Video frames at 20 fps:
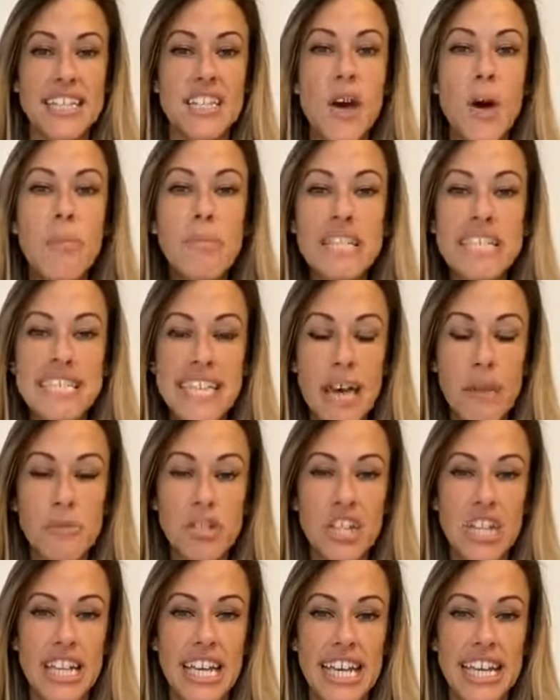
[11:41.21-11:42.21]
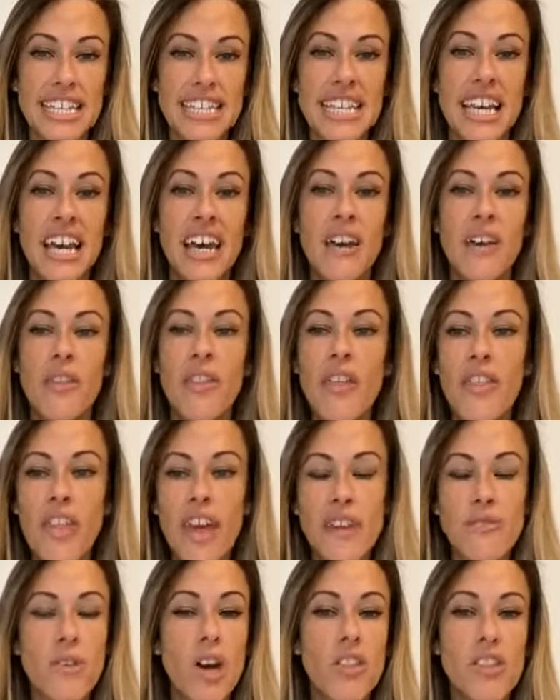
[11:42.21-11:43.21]
Your perception is that
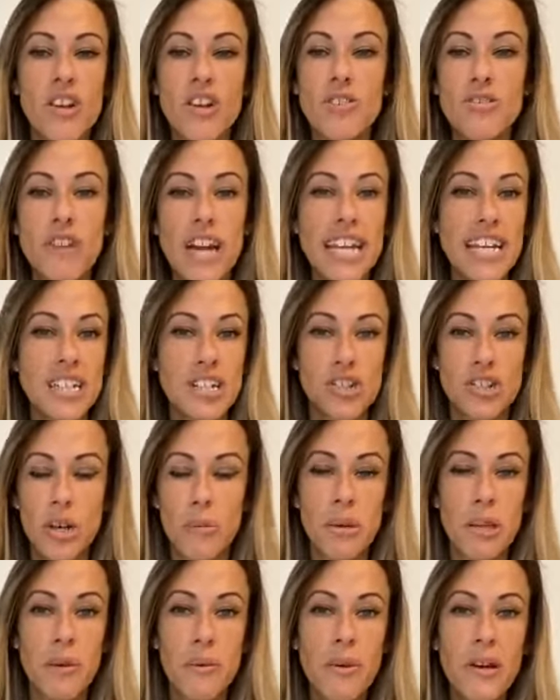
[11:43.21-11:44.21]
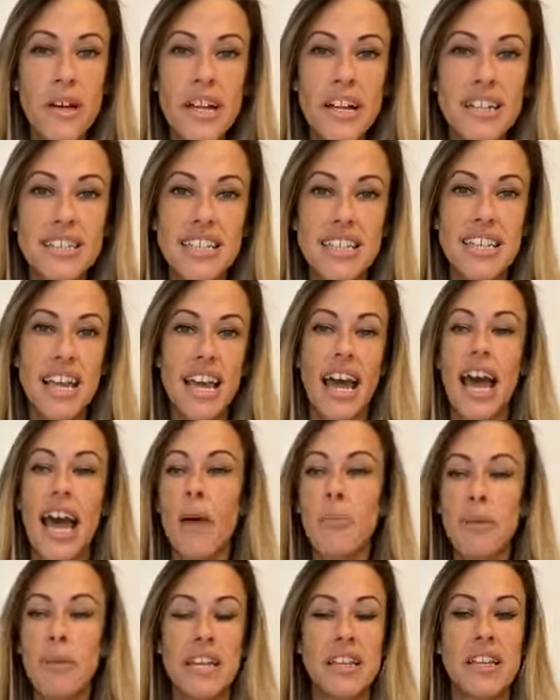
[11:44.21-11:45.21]
they've got the greatest job in the world and they're
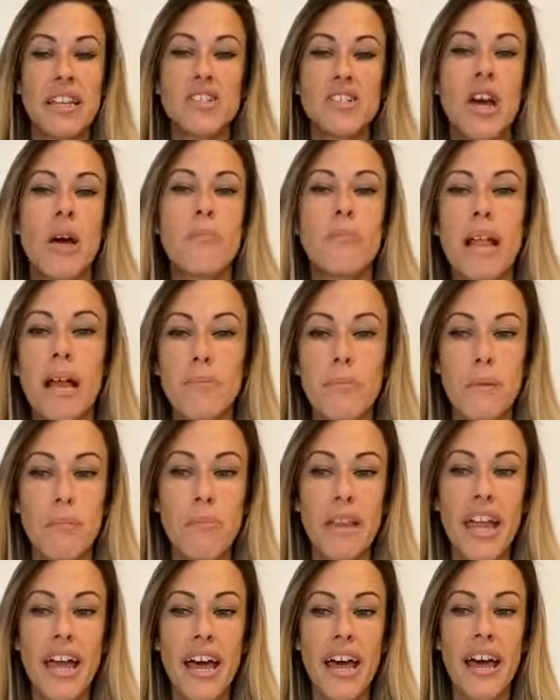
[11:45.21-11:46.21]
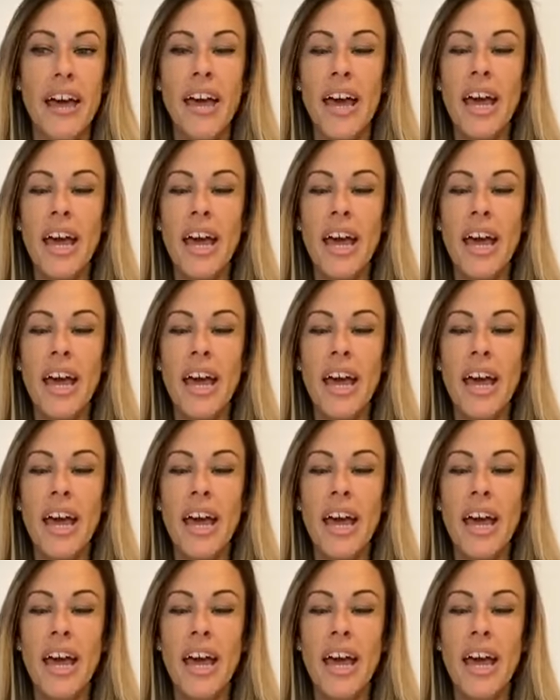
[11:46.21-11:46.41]
happy in their job, blah, blah, blah.